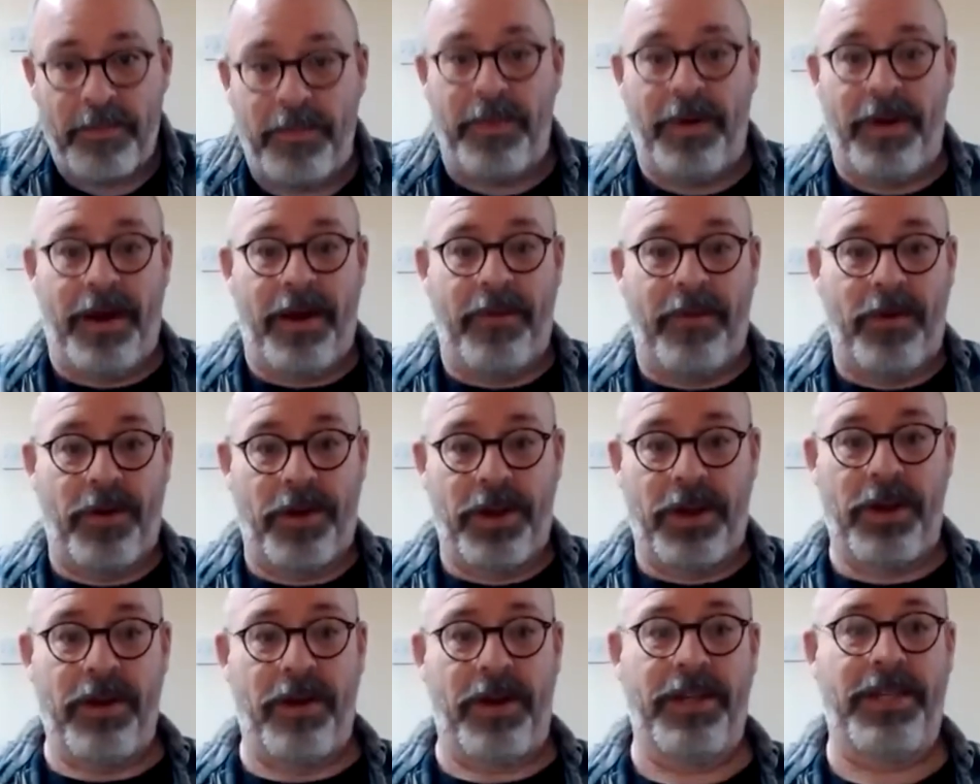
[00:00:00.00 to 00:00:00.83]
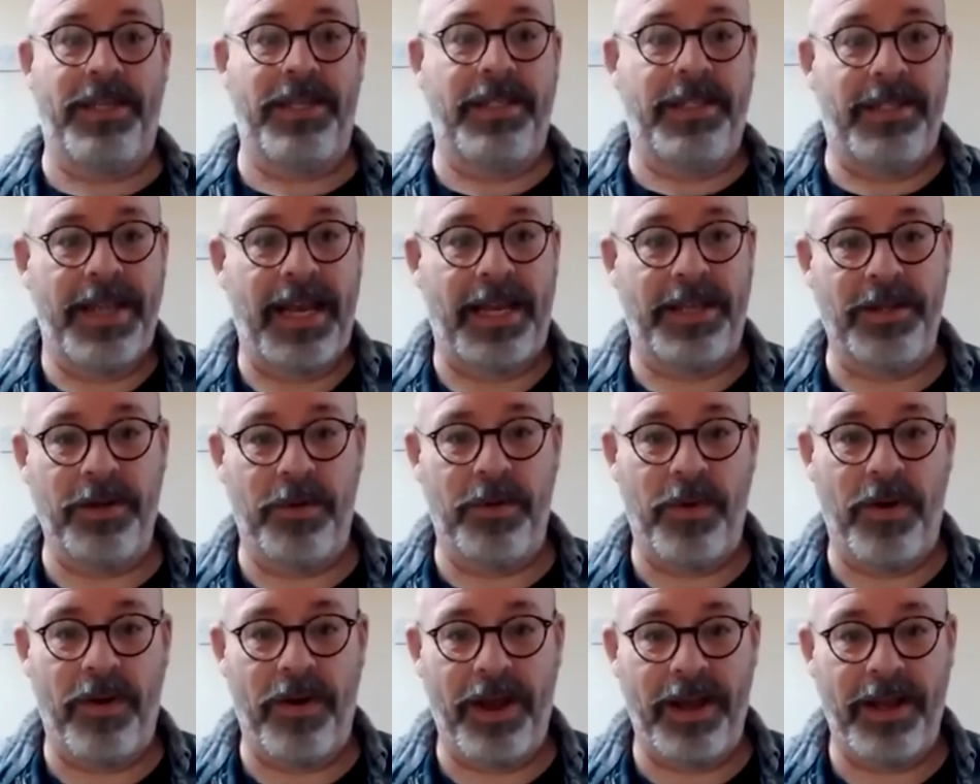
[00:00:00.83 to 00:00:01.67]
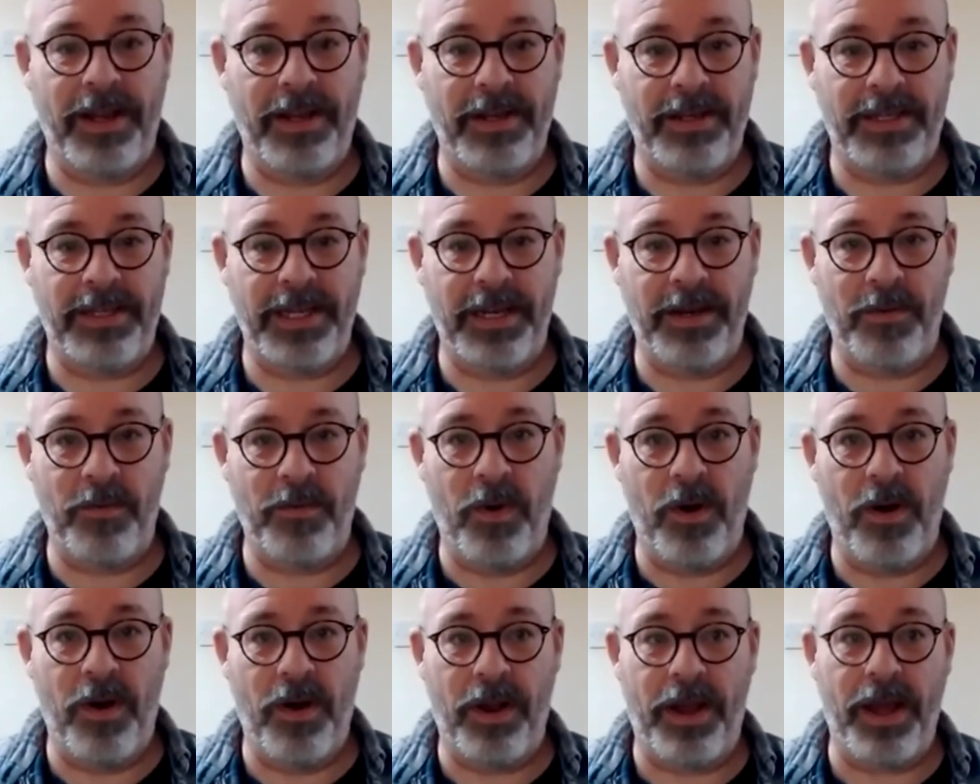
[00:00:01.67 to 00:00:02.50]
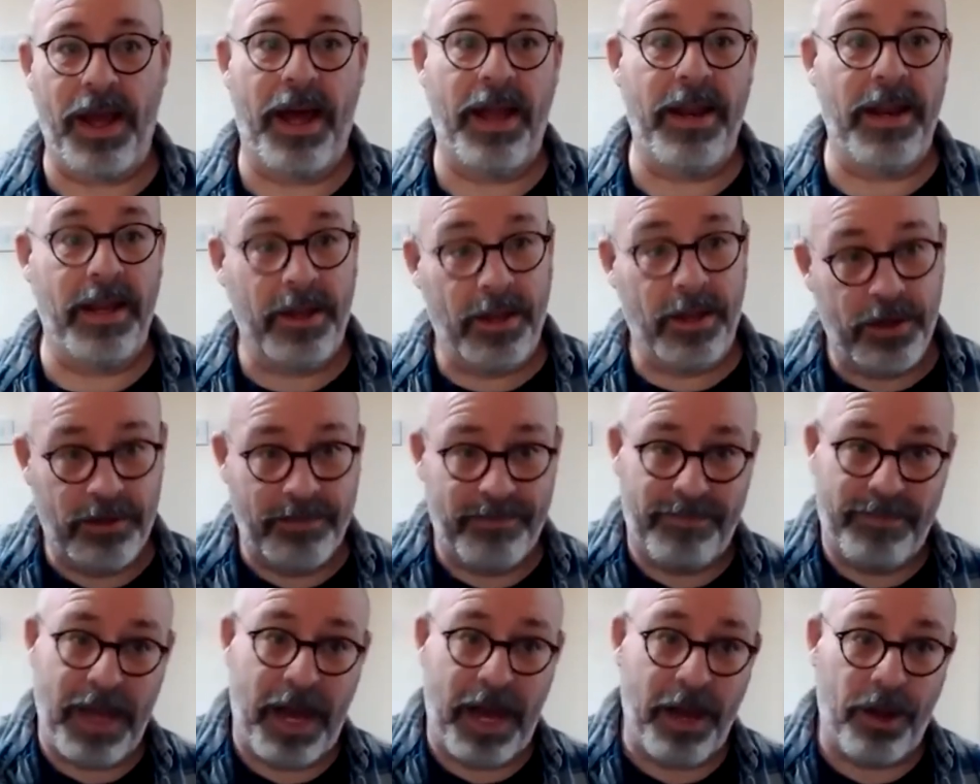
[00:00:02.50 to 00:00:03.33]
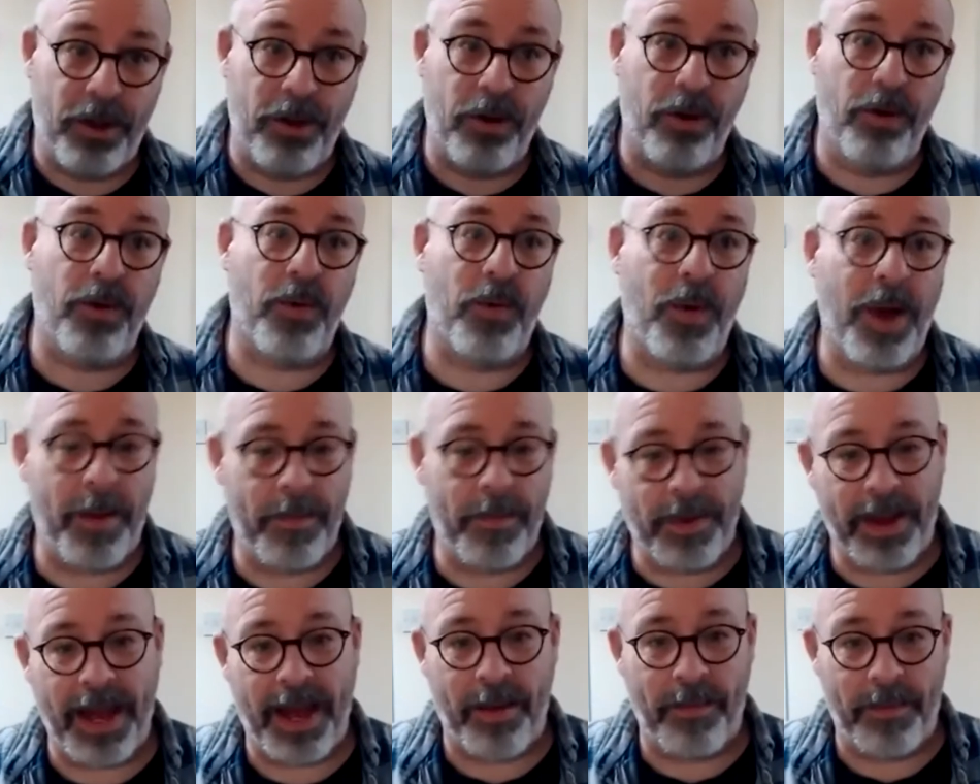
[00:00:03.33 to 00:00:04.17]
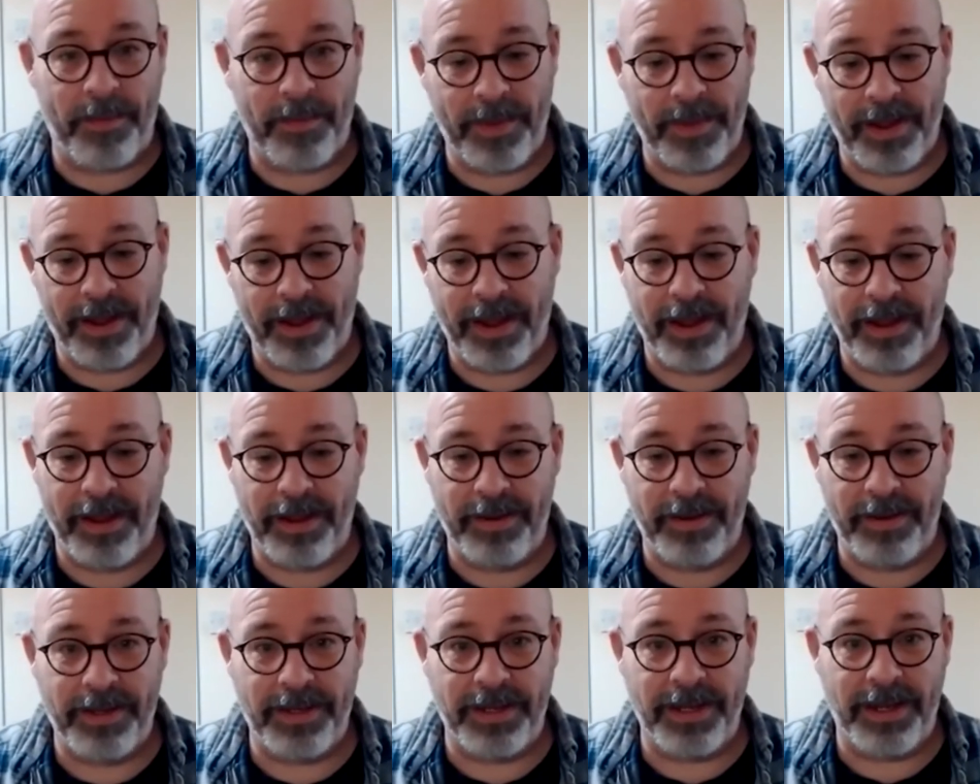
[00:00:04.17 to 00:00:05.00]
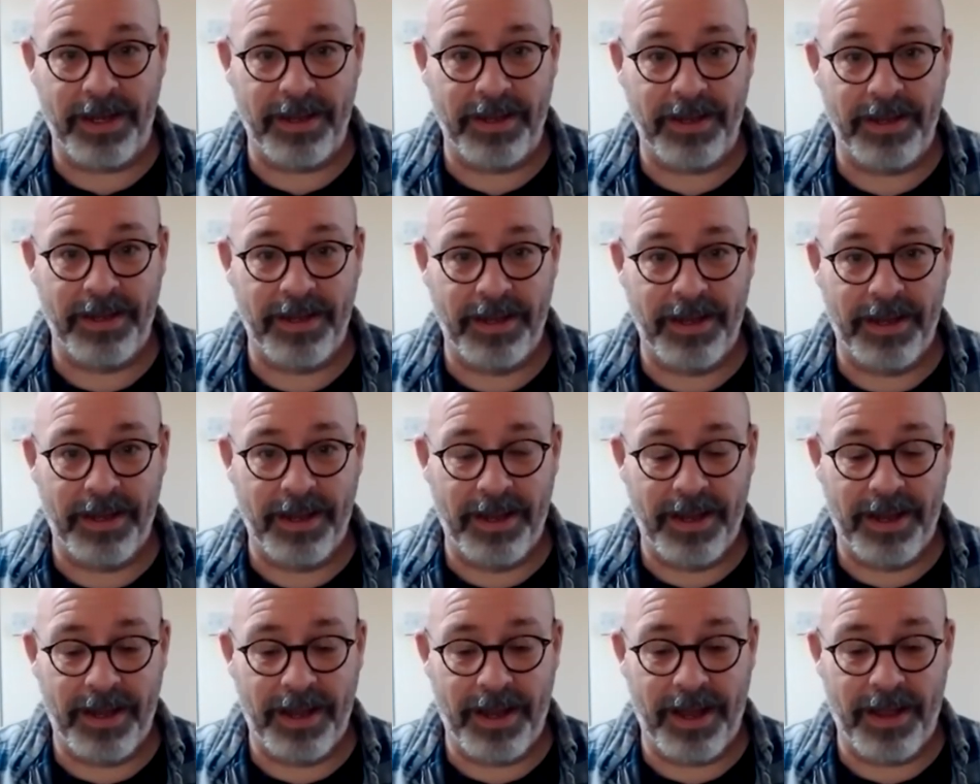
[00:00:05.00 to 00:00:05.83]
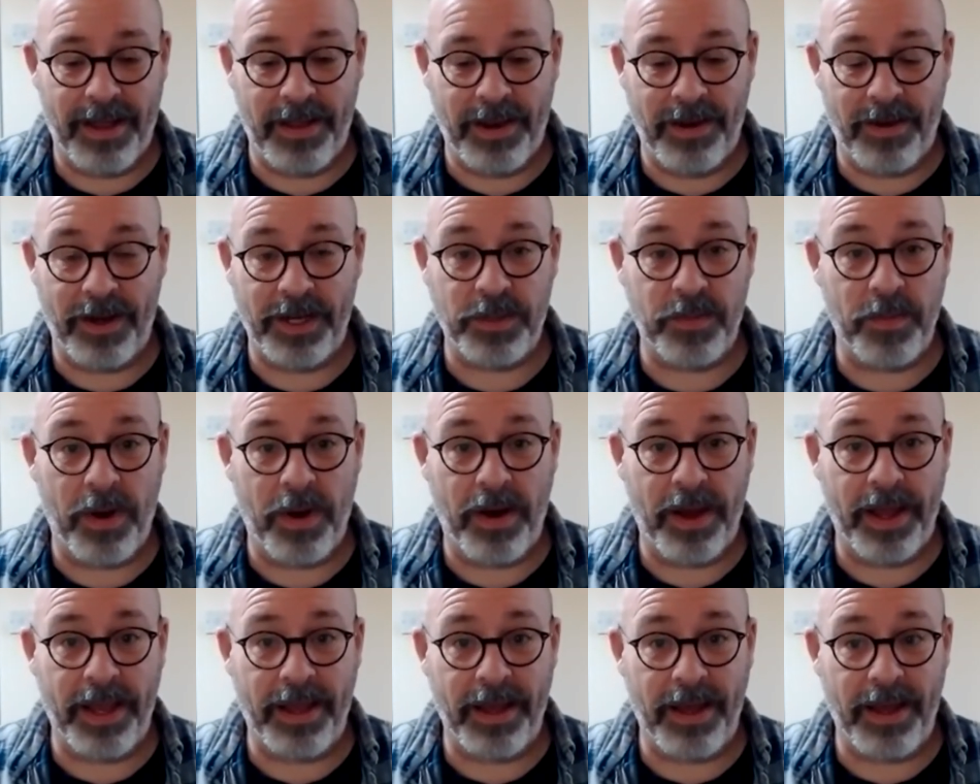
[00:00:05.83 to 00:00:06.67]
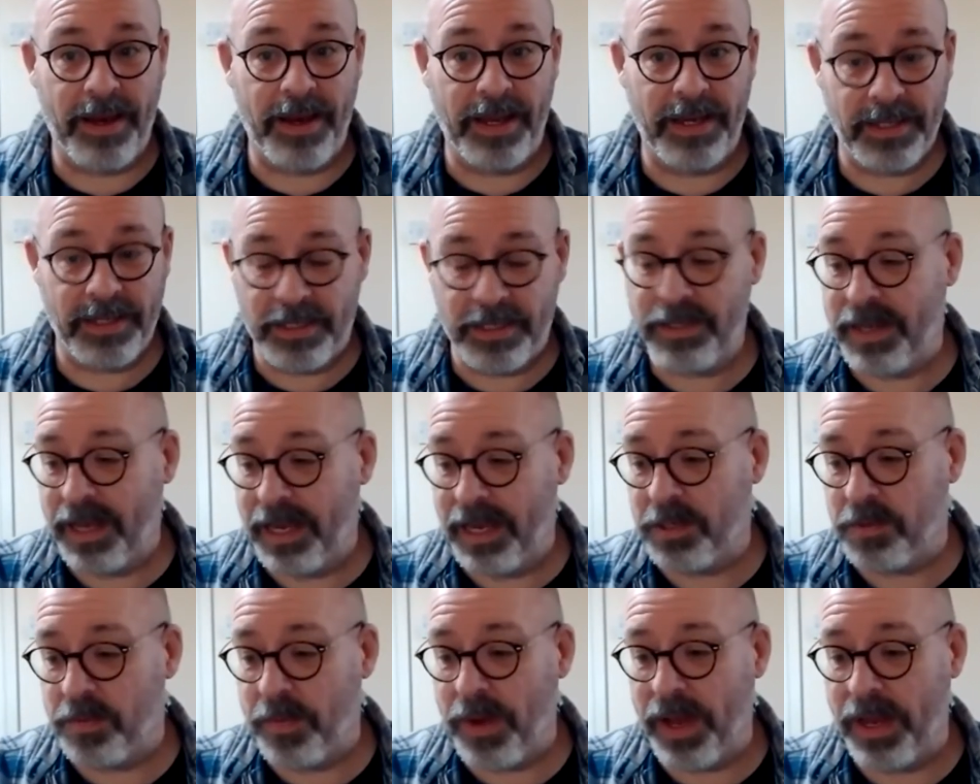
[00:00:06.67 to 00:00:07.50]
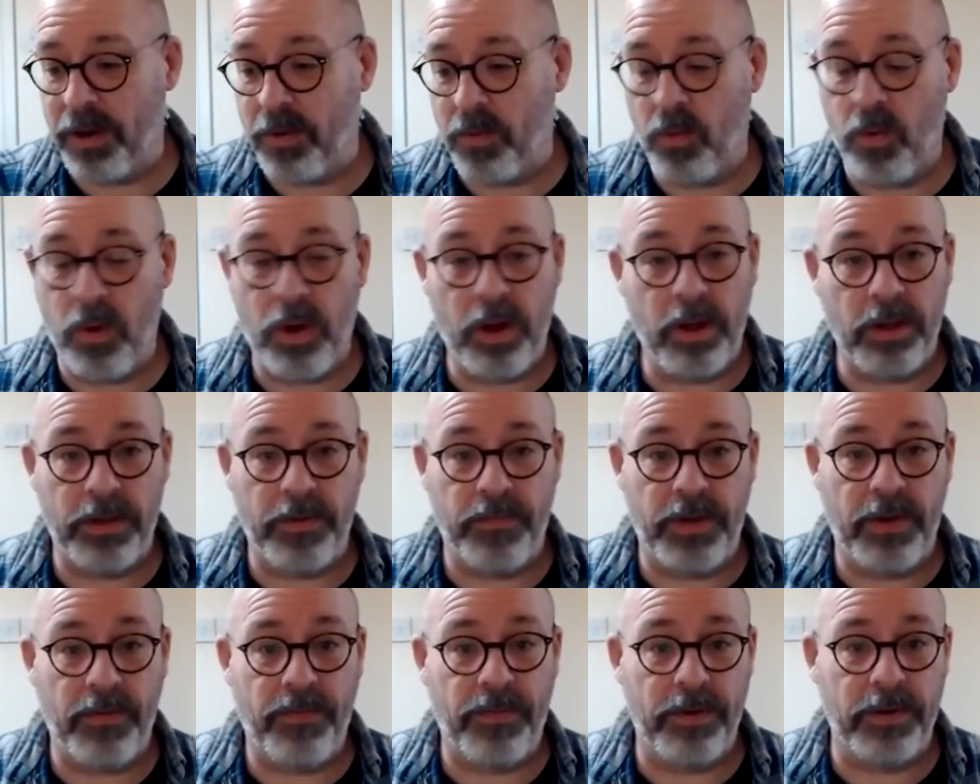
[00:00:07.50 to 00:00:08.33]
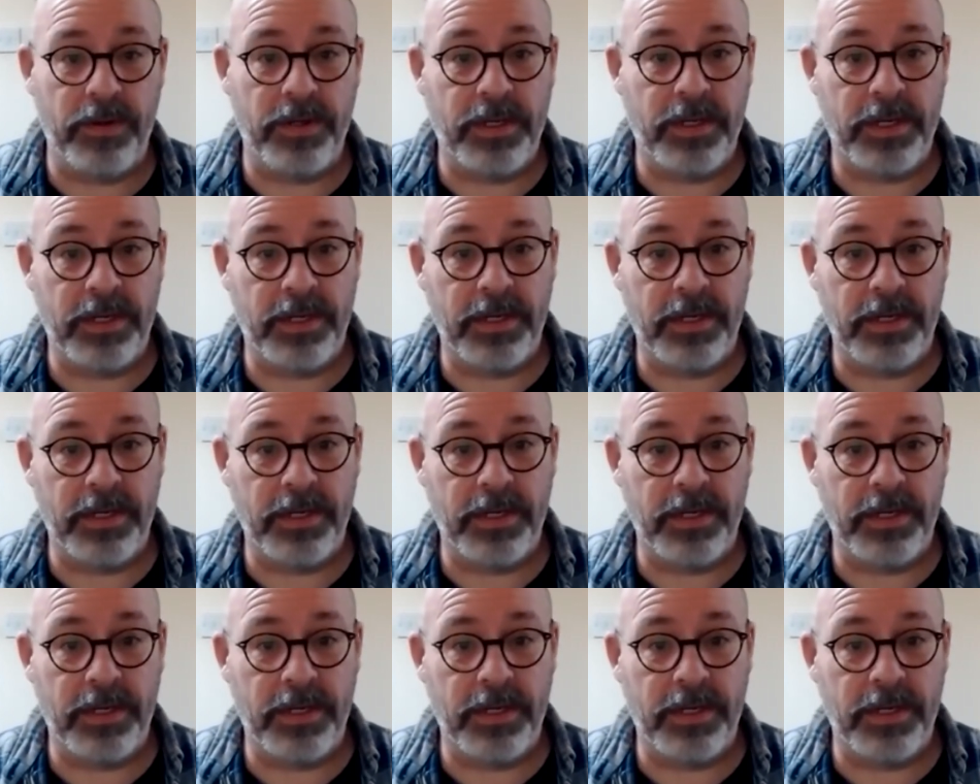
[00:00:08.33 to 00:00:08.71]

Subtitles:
I've got a nice setup where I can sit and work, and a good webcam and a nice mic, and it's made a world of difference to